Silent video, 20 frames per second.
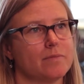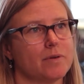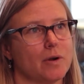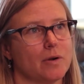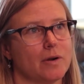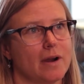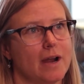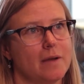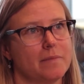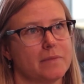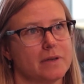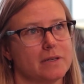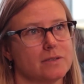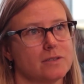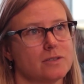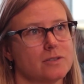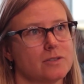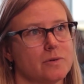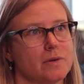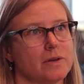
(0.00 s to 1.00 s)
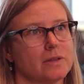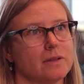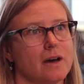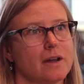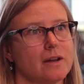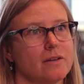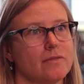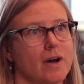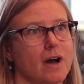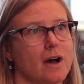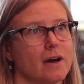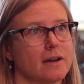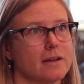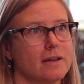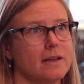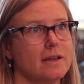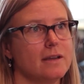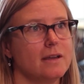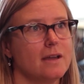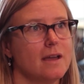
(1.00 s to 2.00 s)
program is through a lot of
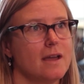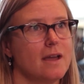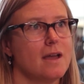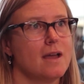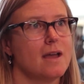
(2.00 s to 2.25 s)
auditing.